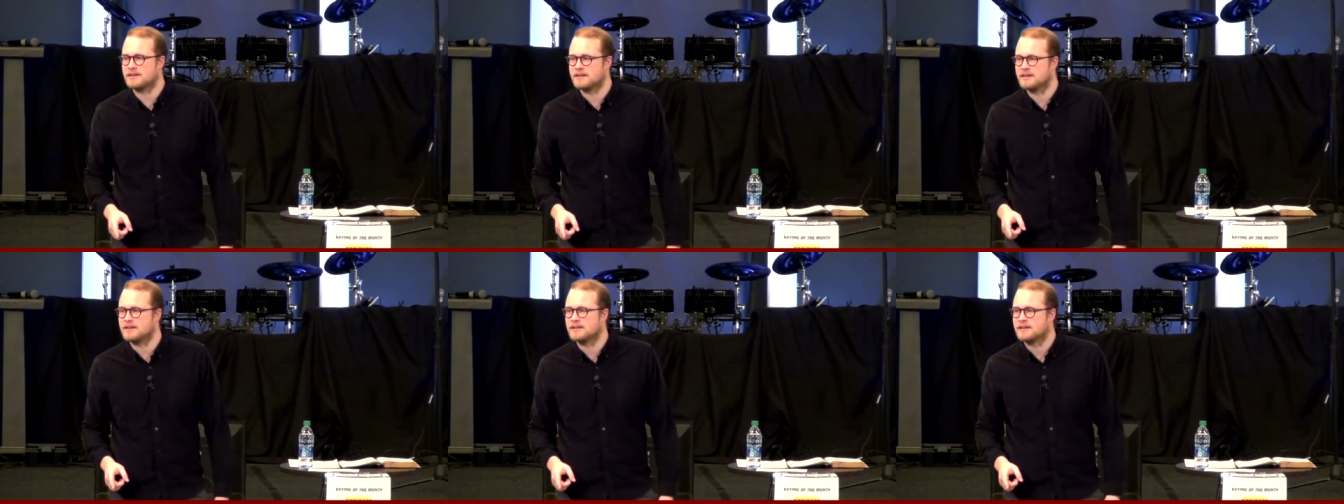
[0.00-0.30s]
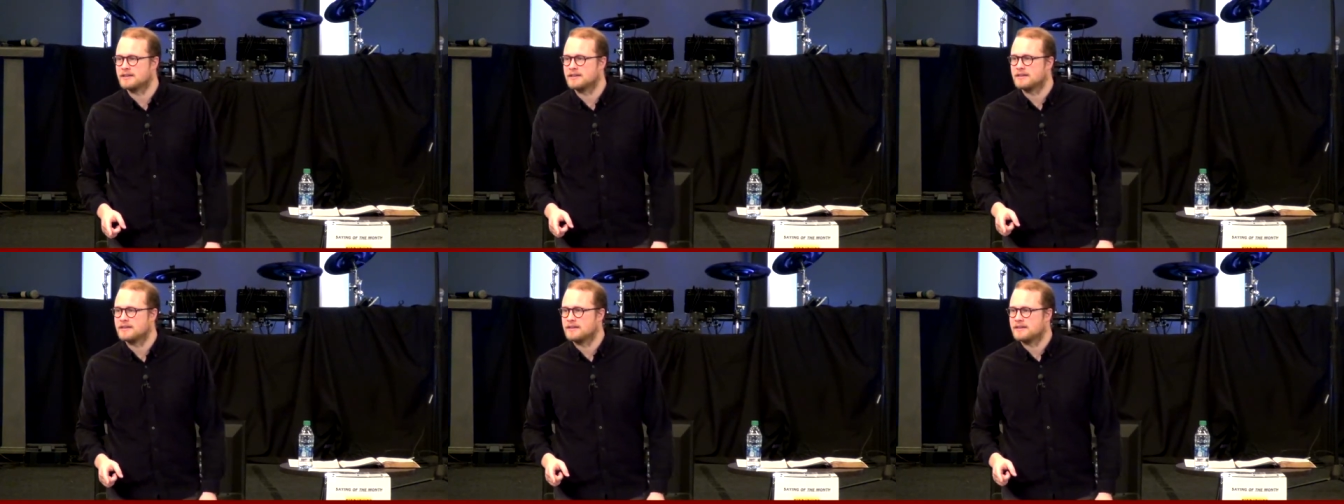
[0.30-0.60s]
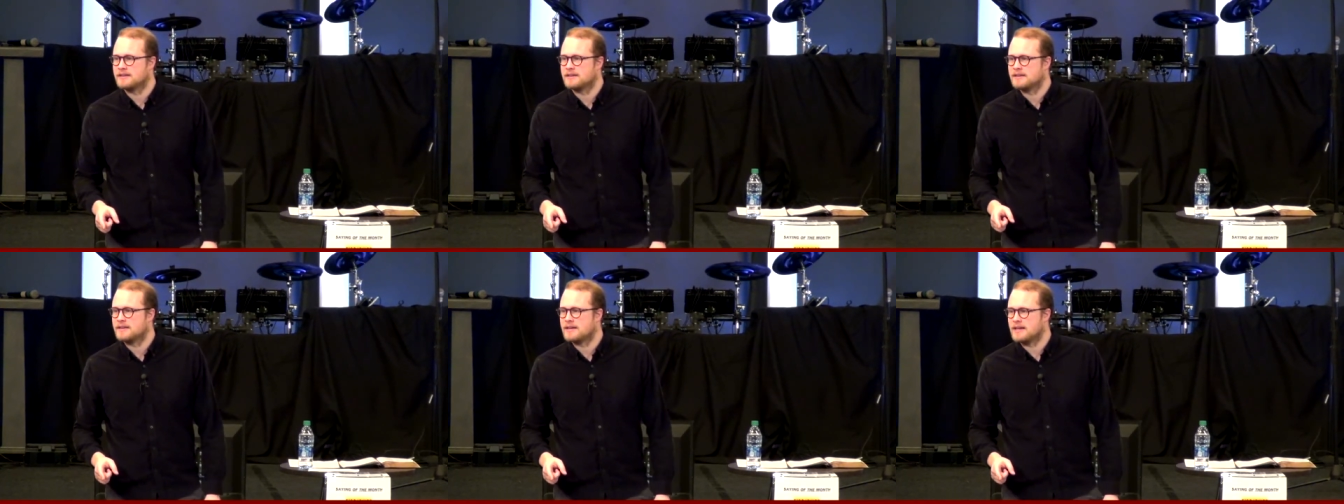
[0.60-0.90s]
yes,
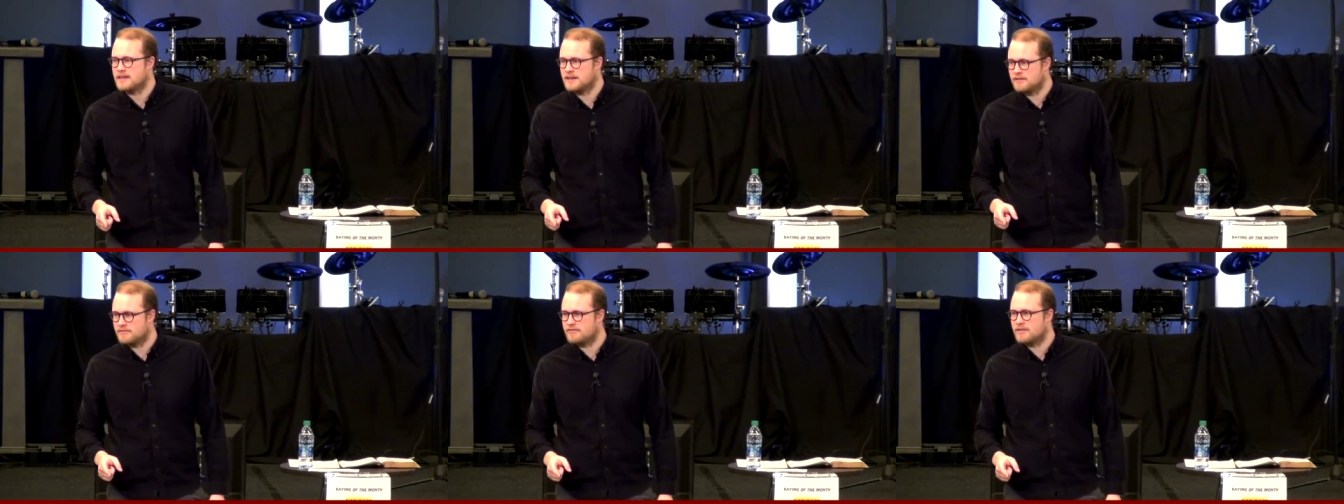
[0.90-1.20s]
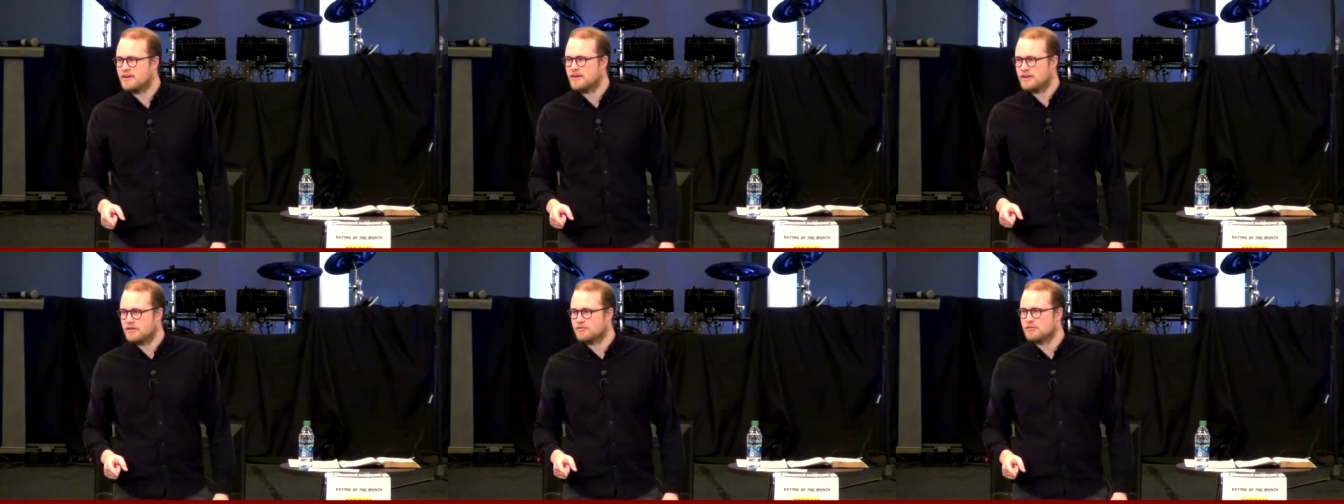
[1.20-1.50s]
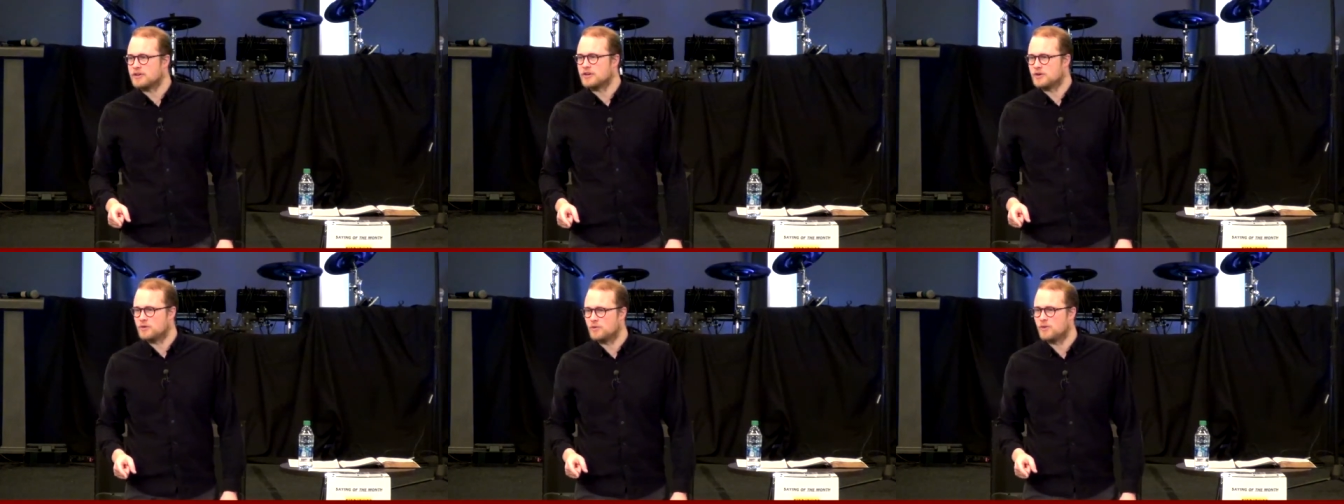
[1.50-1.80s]
yes. in a very
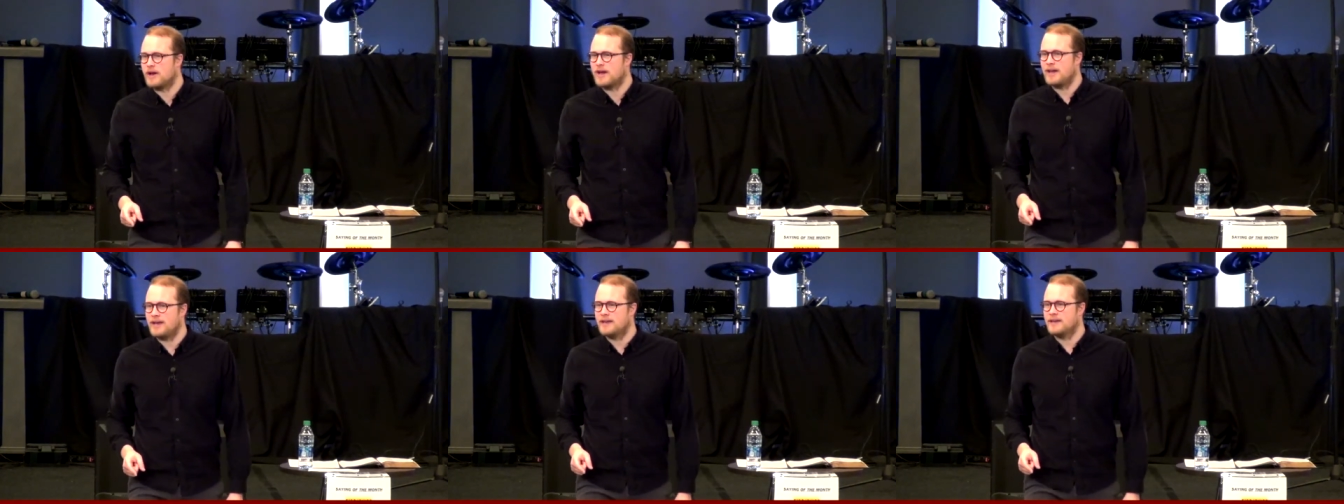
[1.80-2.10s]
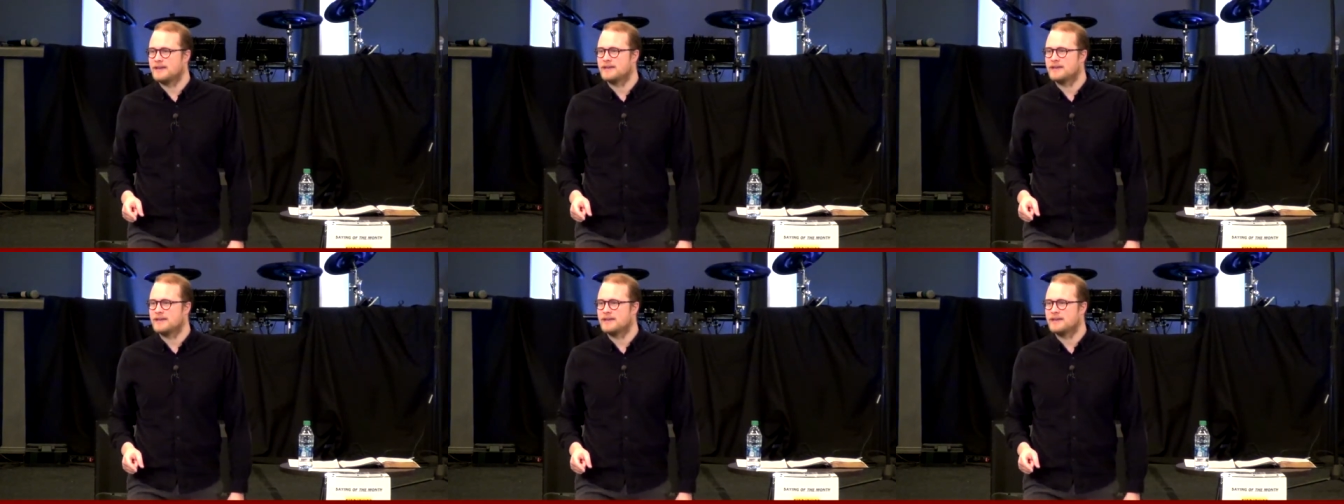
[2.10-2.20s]
real way.